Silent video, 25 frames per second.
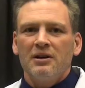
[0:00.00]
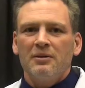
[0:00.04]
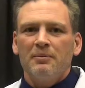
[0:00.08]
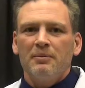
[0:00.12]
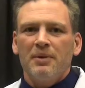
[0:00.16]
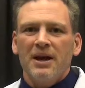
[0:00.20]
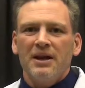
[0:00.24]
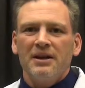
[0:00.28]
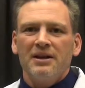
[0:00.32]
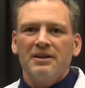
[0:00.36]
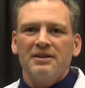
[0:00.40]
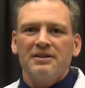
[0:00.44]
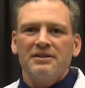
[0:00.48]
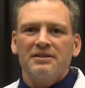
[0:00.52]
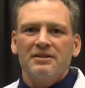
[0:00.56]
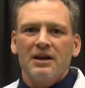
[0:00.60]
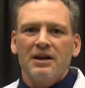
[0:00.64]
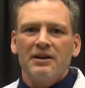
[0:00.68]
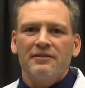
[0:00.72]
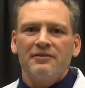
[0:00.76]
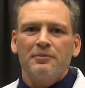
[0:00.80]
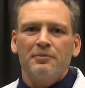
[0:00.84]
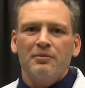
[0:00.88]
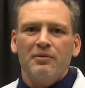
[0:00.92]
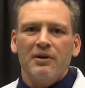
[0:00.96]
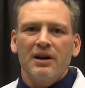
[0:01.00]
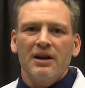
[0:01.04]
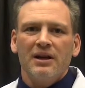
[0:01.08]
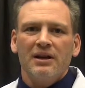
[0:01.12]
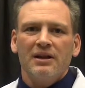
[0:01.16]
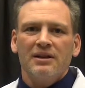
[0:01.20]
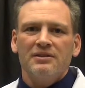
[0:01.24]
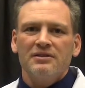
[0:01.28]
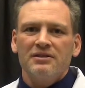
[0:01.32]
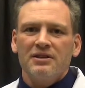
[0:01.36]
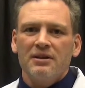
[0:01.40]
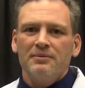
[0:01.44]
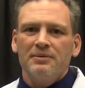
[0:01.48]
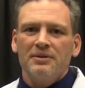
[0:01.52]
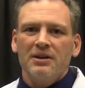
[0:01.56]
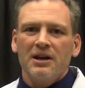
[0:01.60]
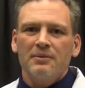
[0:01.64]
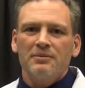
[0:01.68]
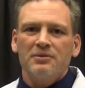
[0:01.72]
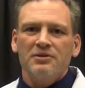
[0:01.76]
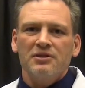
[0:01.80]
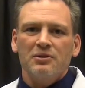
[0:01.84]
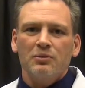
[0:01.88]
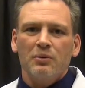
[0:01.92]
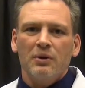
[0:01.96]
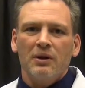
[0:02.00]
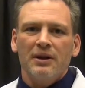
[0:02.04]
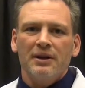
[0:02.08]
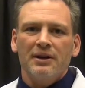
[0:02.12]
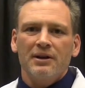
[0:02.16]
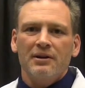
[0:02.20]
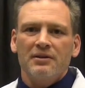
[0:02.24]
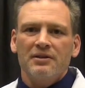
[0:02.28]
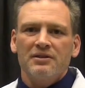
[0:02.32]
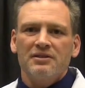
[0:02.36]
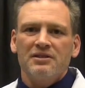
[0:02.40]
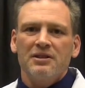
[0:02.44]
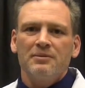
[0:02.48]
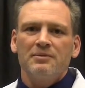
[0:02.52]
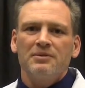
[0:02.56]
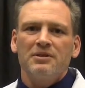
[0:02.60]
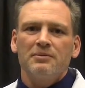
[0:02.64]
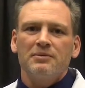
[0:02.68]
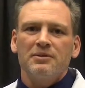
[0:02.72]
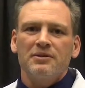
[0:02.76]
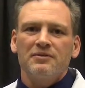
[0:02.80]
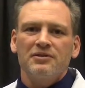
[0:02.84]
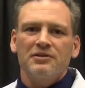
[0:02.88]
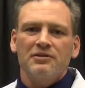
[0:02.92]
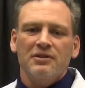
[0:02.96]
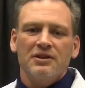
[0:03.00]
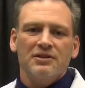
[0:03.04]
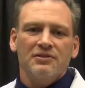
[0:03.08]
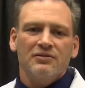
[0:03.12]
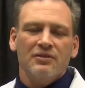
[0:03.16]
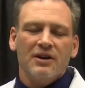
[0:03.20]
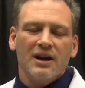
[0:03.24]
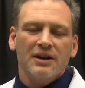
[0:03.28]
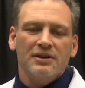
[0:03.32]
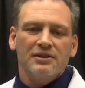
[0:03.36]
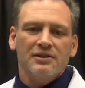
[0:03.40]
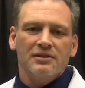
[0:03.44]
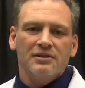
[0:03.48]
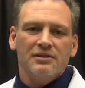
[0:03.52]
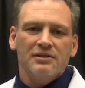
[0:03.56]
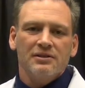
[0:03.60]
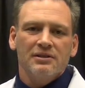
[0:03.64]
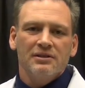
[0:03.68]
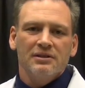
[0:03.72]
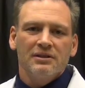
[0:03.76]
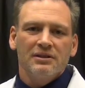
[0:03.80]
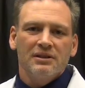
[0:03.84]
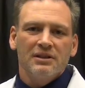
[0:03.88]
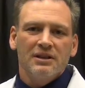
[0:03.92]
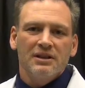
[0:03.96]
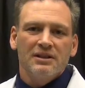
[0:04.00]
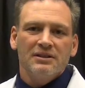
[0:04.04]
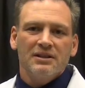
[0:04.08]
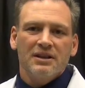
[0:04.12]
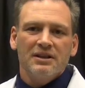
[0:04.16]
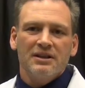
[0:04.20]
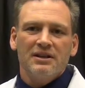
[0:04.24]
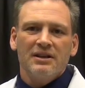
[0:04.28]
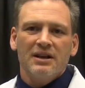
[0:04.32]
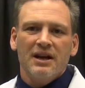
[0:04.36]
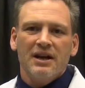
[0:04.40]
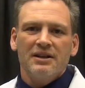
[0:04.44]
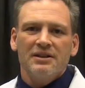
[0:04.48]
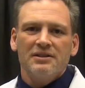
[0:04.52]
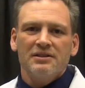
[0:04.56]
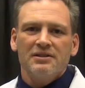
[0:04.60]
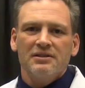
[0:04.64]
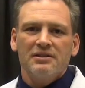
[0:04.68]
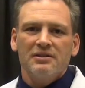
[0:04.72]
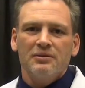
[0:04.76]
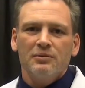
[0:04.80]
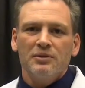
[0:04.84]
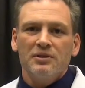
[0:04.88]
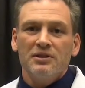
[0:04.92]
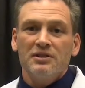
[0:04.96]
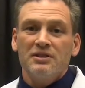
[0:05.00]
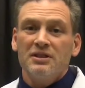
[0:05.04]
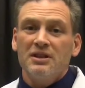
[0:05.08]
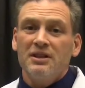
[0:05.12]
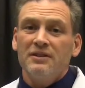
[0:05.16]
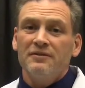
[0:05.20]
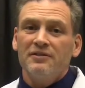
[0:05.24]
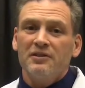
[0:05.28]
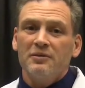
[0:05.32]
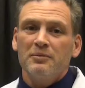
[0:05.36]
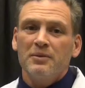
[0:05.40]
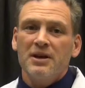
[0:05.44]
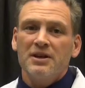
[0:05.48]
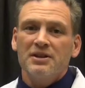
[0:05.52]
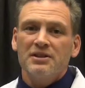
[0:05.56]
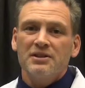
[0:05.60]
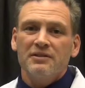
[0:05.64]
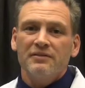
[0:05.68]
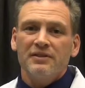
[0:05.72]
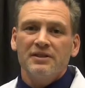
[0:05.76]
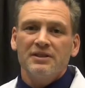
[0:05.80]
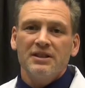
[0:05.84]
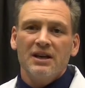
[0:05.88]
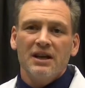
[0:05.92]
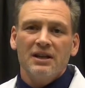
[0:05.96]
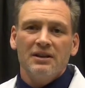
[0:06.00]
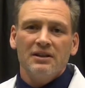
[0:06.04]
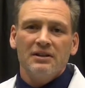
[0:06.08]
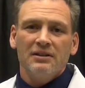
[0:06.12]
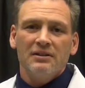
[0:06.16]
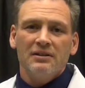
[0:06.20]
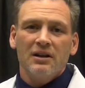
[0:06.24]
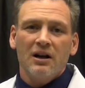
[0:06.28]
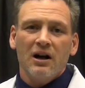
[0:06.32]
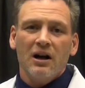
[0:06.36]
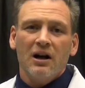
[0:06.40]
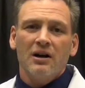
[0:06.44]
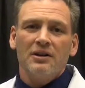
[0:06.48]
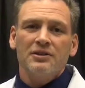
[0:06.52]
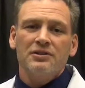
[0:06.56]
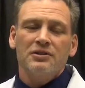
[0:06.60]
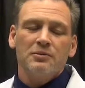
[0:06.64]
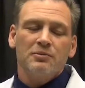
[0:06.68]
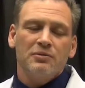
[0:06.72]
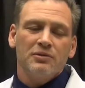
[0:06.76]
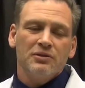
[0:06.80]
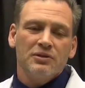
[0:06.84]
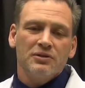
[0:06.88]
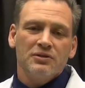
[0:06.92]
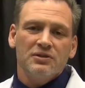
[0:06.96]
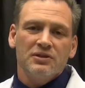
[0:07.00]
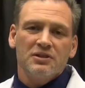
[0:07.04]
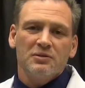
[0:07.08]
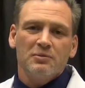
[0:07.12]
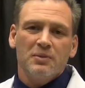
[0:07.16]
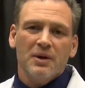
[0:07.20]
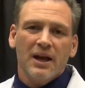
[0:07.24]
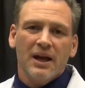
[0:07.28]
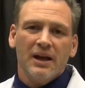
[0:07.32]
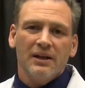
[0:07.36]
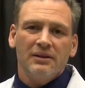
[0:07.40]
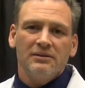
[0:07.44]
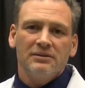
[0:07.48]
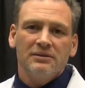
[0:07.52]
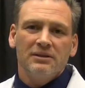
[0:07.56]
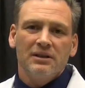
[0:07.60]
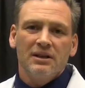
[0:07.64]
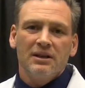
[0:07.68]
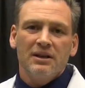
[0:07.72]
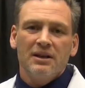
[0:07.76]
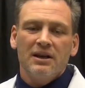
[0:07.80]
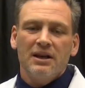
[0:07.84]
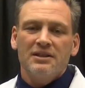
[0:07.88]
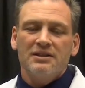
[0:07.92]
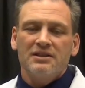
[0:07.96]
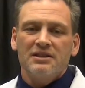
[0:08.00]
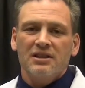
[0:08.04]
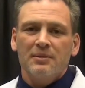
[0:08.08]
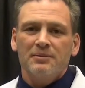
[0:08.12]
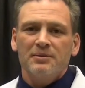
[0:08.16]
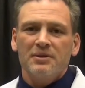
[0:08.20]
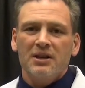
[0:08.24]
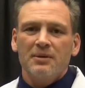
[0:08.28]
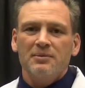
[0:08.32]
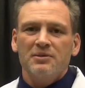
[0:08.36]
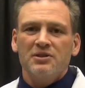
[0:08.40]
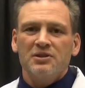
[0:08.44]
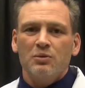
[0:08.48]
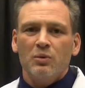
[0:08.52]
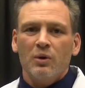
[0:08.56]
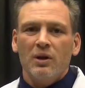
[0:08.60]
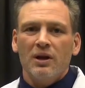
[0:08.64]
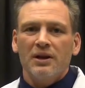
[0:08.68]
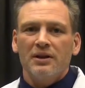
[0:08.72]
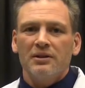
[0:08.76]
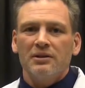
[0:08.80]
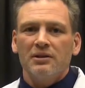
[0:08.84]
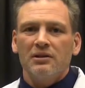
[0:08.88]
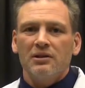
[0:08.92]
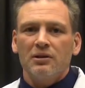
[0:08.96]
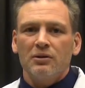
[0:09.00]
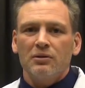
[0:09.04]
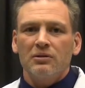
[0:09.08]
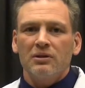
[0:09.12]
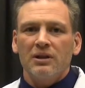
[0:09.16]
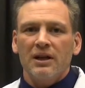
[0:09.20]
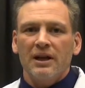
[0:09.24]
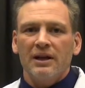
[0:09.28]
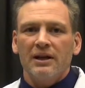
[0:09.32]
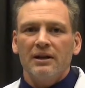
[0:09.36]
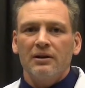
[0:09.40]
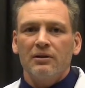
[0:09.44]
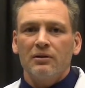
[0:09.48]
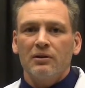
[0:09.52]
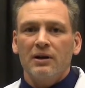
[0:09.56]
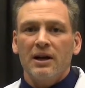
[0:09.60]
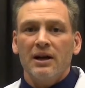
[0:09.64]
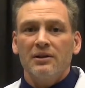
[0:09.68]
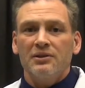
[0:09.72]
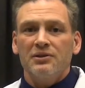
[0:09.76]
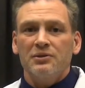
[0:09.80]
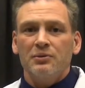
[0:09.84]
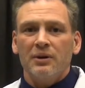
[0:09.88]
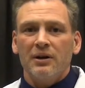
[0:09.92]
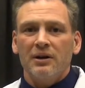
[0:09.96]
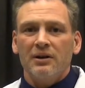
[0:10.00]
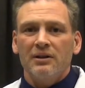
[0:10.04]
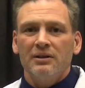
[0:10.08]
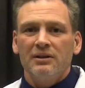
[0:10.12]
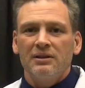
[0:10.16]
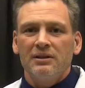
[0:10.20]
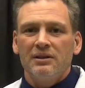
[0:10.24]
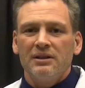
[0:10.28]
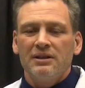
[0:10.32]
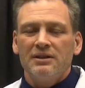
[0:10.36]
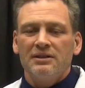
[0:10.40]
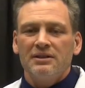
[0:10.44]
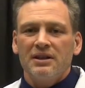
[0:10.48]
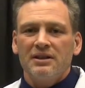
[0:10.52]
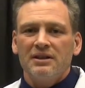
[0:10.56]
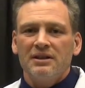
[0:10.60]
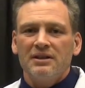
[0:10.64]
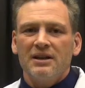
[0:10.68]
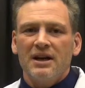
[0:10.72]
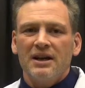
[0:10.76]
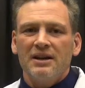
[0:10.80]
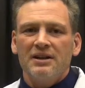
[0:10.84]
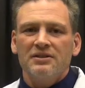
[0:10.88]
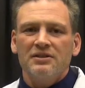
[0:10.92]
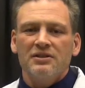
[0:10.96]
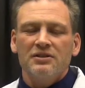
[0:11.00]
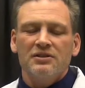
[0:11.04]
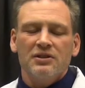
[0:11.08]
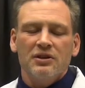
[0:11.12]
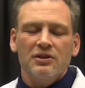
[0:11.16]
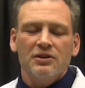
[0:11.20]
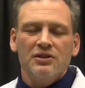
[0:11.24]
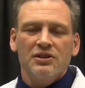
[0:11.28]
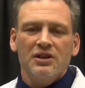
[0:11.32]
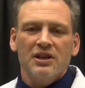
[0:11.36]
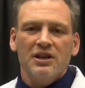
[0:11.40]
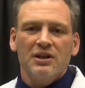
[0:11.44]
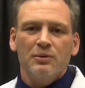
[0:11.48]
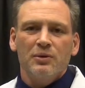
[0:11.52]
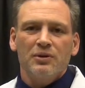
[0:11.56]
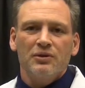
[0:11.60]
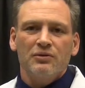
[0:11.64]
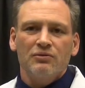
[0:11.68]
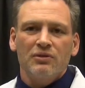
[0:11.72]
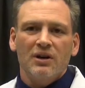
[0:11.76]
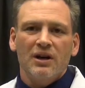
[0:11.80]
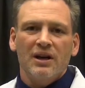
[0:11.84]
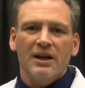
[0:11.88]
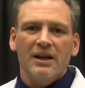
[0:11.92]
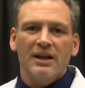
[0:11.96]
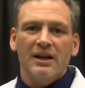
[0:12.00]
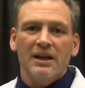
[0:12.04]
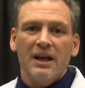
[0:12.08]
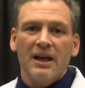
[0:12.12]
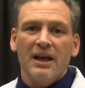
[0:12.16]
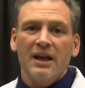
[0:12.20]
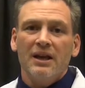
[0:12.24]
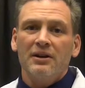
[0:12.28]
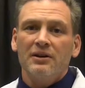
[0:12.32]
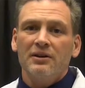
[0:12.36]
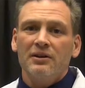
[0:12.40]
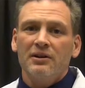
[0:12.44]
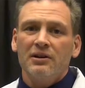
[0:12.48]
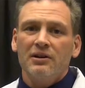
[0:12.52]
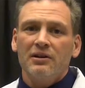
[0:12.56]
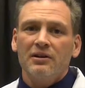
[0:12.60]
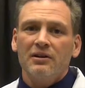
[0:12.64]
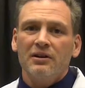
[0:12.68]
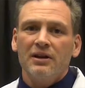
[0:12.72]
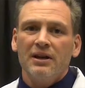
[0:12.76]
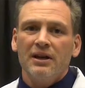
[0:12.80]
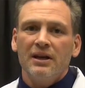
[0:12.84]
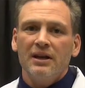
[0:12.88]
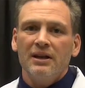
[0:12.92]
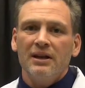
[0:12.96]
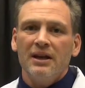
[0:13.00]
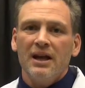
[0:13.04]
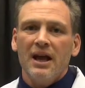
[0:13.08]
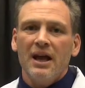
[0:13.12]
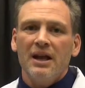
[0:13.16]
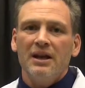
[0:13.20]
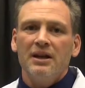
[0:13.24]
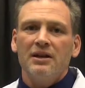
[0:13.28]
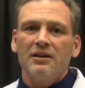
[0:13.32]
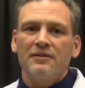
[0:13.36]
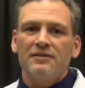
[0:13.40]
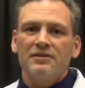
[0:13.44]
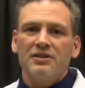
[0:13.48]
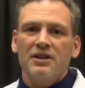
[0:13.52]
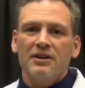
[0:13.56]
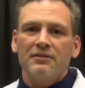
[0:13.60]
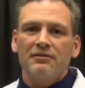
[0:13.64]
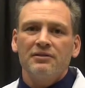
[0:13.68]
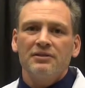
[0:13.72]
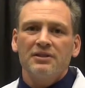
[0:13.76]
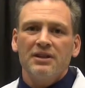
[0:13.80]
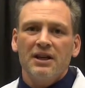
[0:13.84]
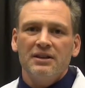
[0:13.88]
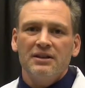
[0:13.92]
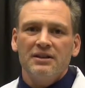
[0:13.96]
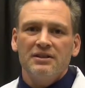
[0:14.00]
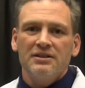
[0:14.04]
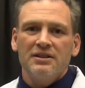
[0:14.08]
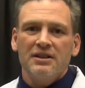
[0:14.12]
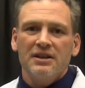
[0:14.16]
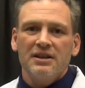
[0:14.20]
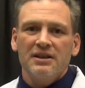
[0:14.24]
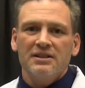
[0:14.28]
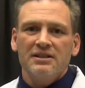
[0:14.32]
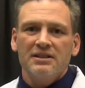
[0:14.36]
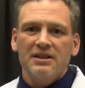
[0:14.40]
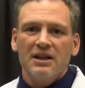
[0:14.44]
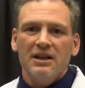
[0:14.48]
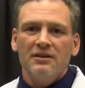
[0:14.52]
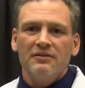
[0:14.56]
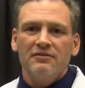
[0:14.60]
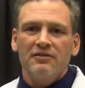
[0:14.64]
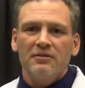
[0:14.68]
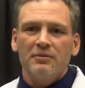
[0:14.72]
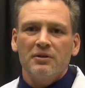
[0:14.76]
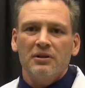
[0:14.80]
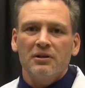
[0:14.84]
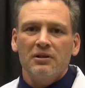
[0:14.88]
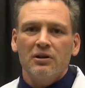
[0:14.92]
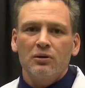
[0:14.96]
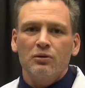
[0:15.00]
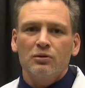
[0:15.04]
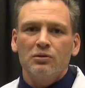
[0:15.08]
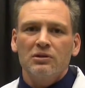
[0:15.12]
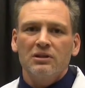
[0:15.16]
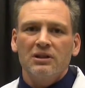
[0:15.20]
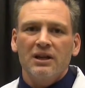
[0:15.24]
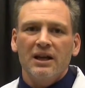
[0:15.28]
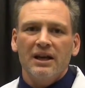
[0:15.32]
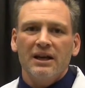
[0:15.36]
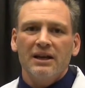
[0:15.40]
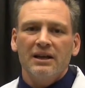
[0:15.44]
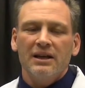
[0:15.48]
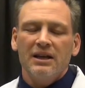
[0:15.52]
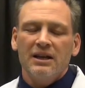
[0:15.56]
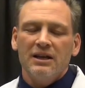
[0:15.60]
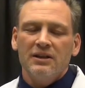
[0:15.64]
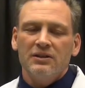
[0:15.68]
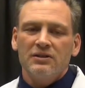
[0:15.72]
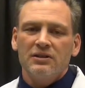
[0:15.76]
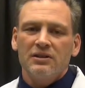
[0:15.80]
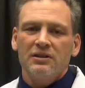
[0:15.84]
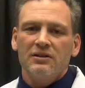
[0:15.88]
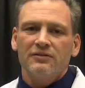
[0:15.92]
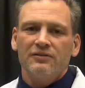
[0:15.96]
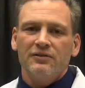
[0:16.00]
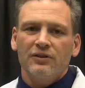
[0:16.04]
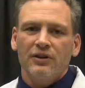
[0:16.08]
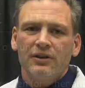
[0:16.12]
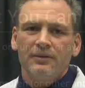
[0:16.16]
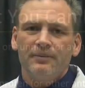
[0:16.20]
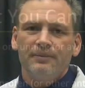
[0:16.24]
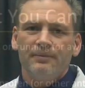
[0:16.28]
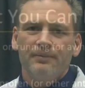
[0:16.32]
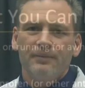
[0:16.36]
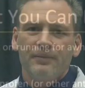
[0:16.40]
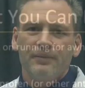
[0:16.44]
Pain at the site of a break and sometimes swelling are the symptoms of stress fractures. Tendonitis, which is an inflammation of a tendon, also produces pain, and sometimes swelling in the lower leg or elsewhere. Tendonitis associated with running can occur in any of several tendons that extend from the lower leg into the foot.